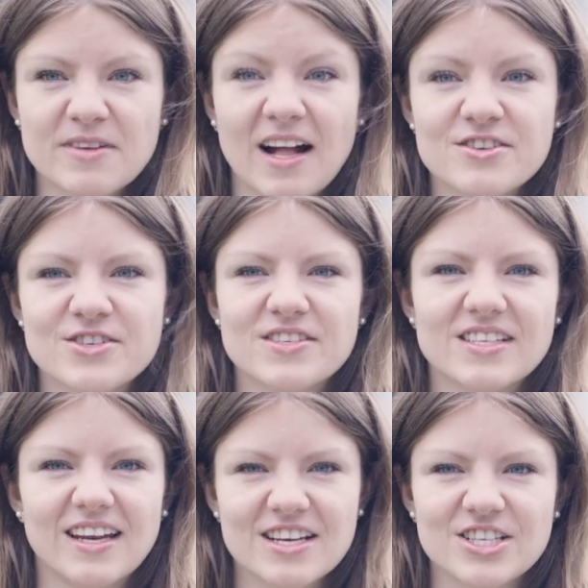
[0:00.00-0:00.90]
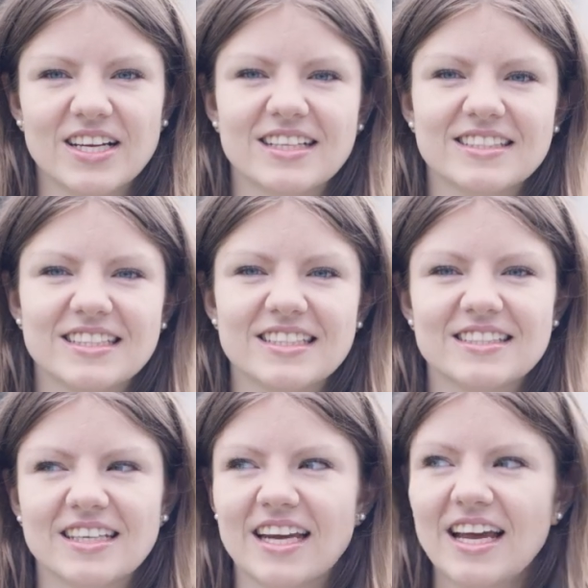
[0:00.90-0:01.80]
of cultures and
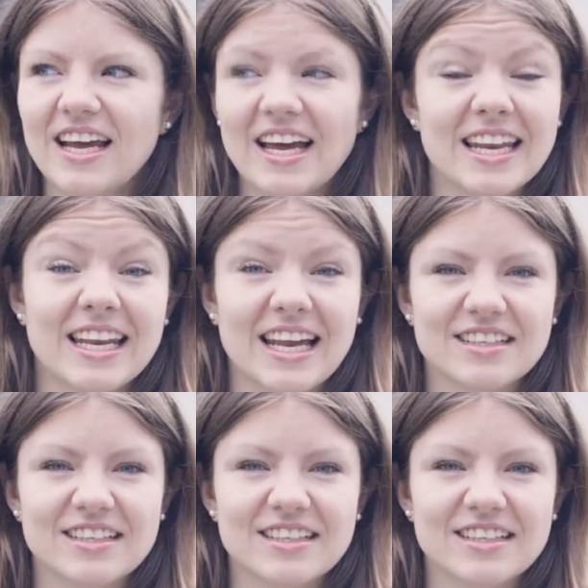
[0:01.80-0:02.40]
nationalities and, and